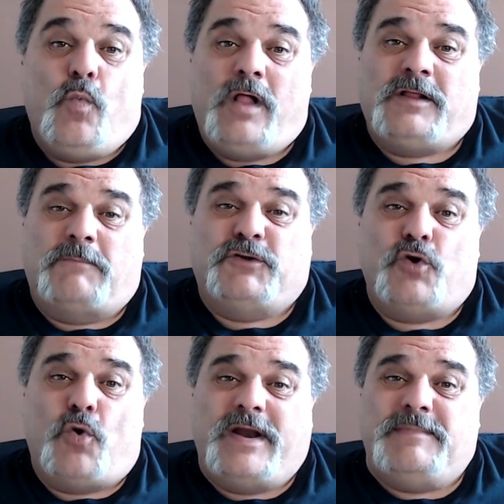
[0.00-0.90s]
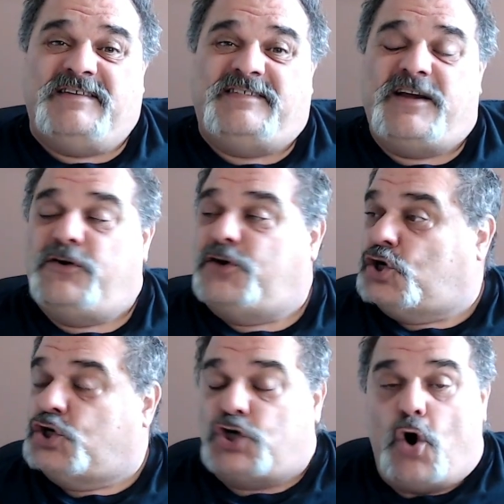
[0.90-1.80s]
welcome to No Enemies Here, the
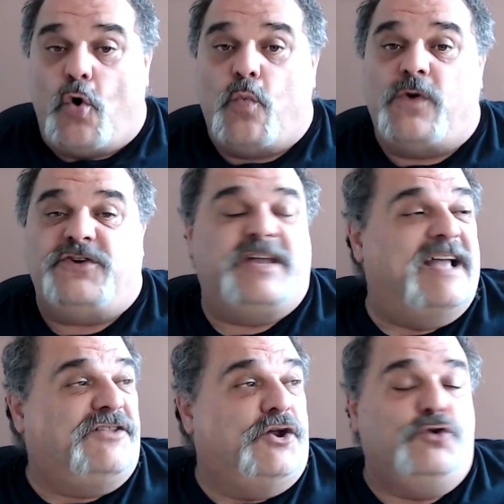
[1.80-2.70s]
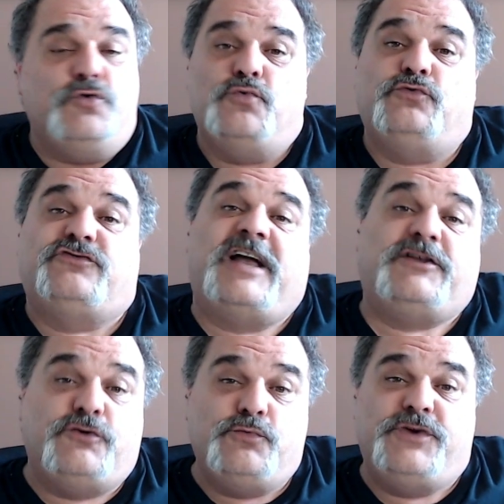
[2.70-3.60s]
show where you get the news
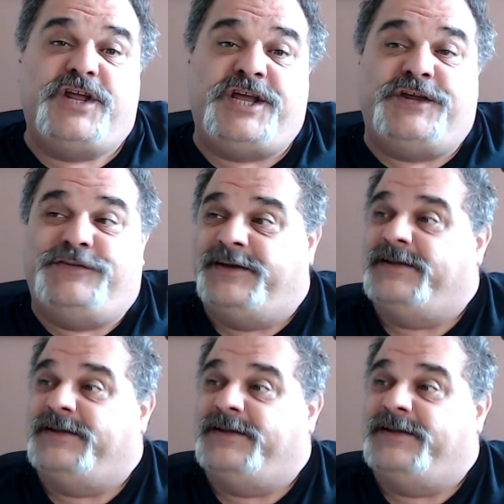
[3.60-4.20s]
that you need.